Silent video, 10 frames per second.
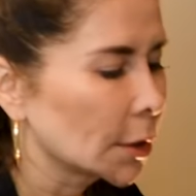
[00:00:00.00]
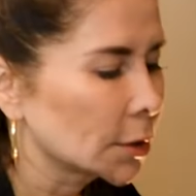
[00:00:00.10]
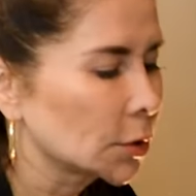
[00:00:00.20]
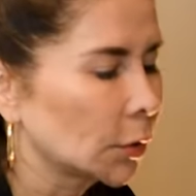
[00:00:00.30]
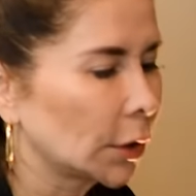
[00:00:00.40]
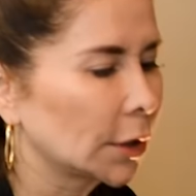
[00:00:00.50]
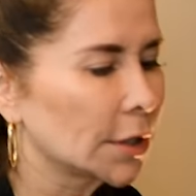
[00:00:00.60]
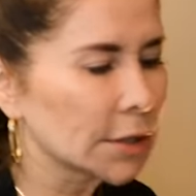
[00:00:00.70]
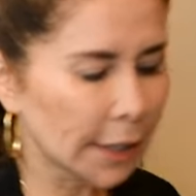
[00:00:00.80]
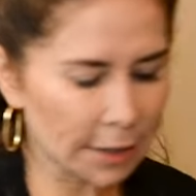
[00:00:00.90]
So in
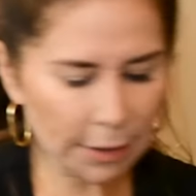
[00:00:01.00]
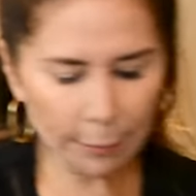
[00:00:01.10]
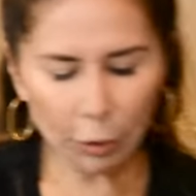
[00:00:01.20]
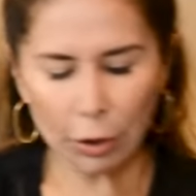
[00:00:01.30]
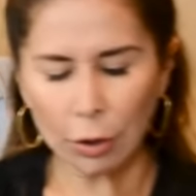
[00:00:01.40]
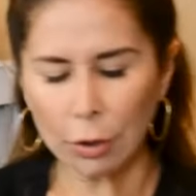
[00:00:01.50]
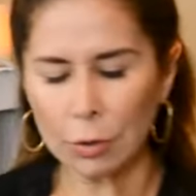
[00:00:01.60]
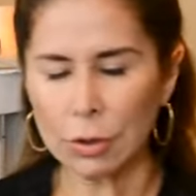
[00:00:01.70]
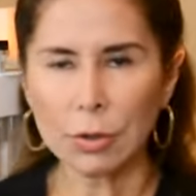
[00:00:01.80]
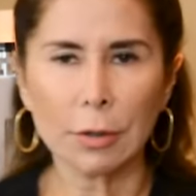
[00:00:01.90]
this case, I'm gonna
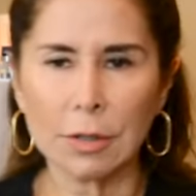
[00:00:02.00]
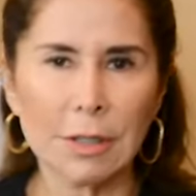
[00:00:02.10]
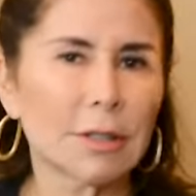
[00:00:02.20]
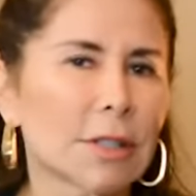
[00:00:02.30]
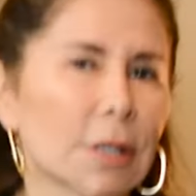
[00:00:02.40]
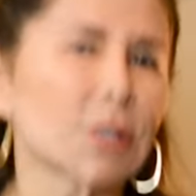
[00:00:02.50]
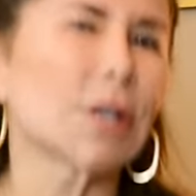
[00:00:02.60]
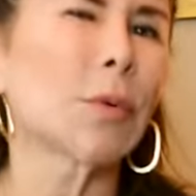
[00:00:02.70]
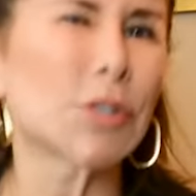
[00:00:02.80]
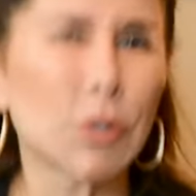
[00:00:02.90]
use, since
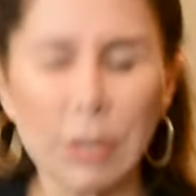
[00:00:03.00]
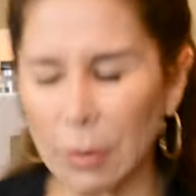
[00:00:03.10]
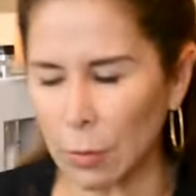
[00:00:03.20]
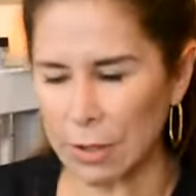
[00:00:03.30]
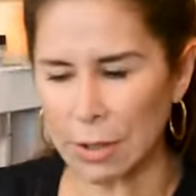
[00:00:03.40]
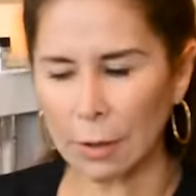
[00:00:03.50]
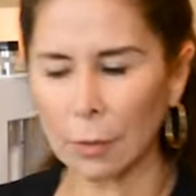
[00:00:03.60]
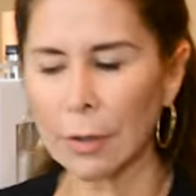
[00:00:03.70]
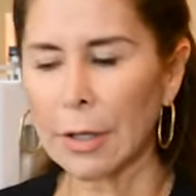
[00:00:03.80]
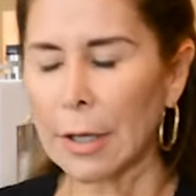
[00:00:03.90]
she was using
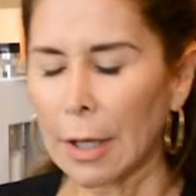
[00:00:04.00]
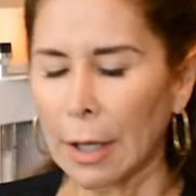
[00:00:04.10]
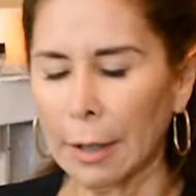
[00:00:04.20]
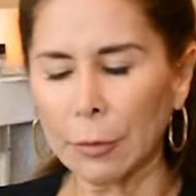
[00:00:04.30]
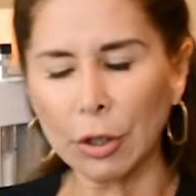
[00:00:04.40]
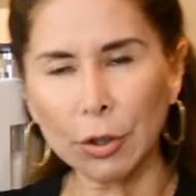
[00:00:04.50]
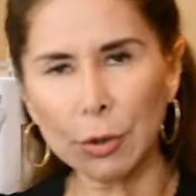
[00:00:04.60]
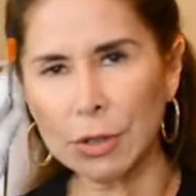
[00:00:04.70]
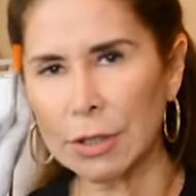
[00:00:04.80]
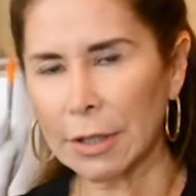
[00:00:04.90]
retinol, I'm gonna
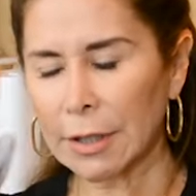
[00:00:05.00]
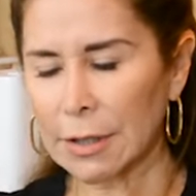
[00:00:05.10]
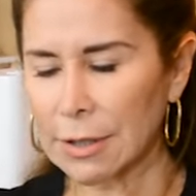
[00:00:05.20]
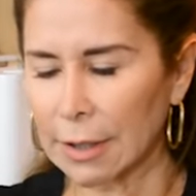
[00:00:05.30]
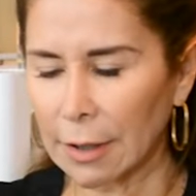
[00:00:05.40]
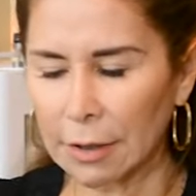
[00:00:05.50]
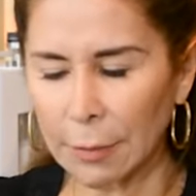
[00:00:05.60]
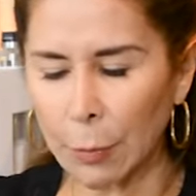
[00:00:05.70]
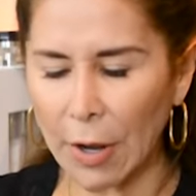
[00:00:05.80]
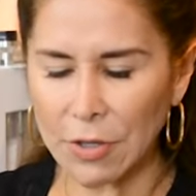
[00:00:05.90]
use
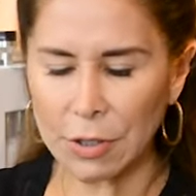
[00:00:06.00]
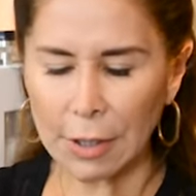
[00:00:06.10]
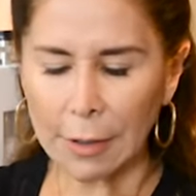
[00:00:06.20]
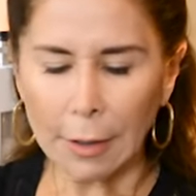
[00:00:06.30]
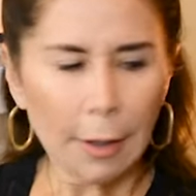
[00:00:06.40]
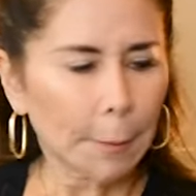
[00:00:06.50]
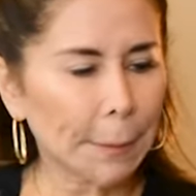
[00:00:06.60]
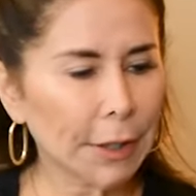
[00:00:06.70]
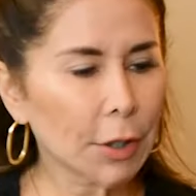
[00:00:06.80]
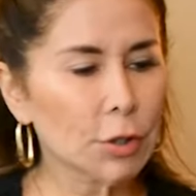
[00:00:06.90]
the brush,
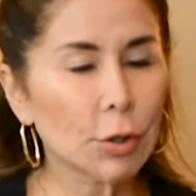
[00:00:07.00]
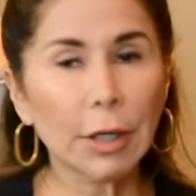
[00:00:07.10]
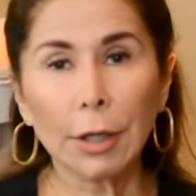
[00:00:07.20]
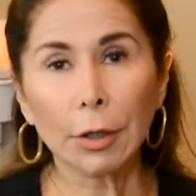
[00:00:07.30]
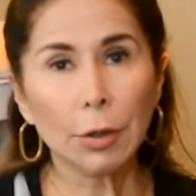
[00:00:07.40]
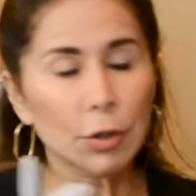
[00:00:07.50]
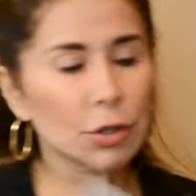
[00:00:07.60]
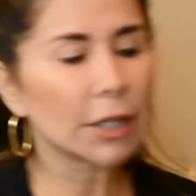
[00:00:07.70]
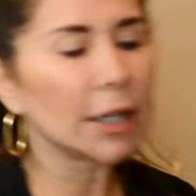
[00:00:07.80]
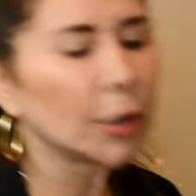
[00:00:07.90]
because you can
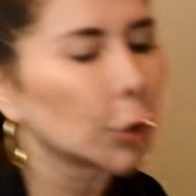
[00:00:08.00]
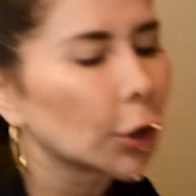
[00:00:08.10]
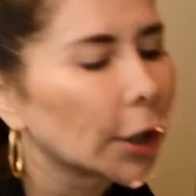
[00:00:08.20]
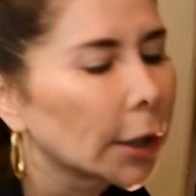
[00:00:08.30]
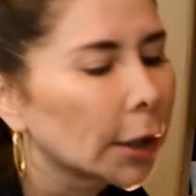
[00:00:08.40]
use either